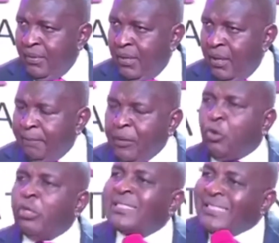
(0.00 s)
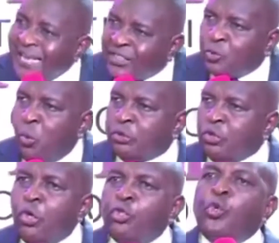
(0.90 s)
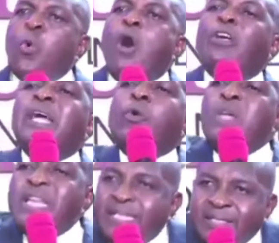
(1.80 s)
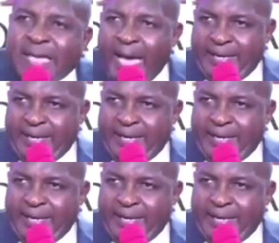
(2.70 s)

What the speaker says: Because guess what? You are on the winning side.